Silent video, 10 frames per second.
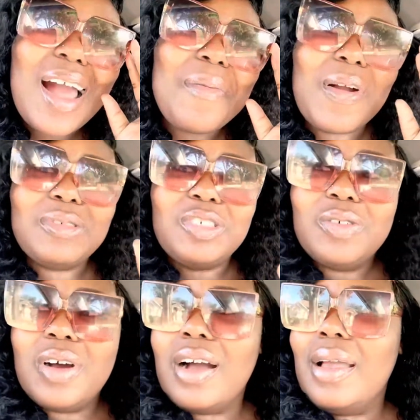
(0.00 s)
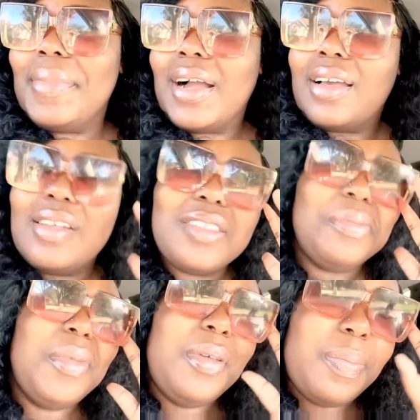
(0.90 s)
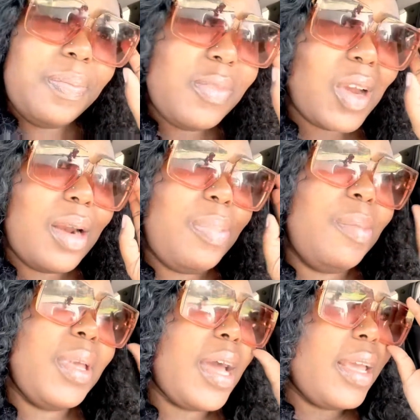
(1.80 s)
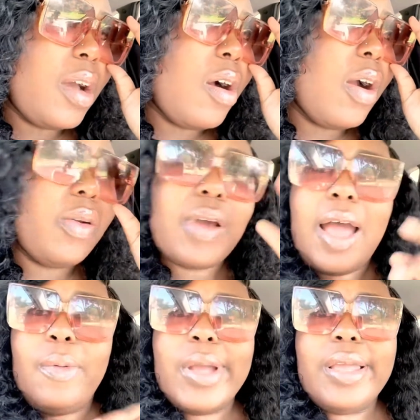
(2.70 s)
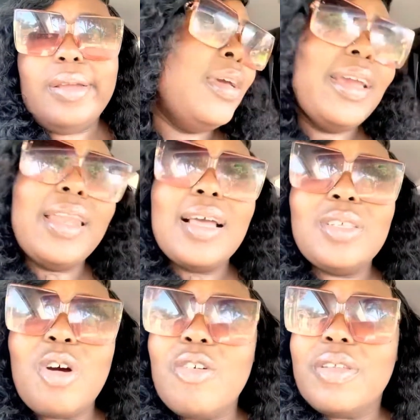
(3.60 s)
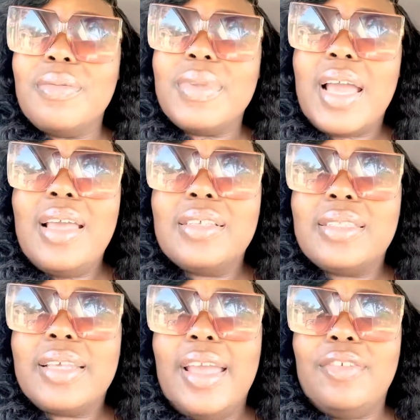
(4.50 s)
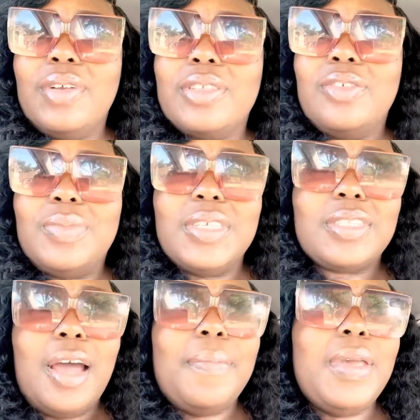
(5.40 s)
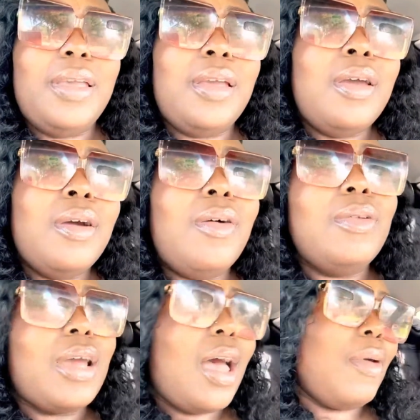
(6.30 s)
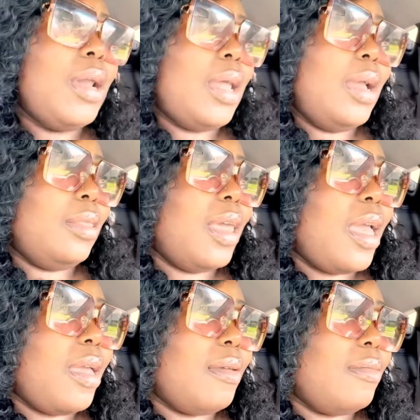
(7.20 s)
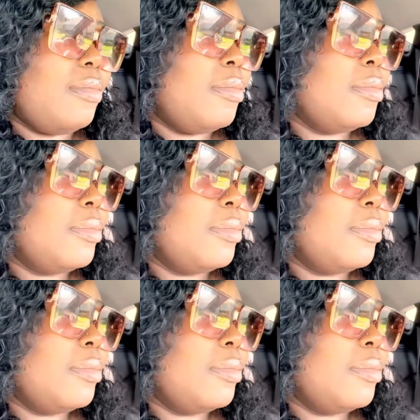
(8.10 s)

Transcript: I promise you, hunting my cousin be trying to put me out their car on the highway. And I told them that it's dangerous to be stopping on the highway like that. You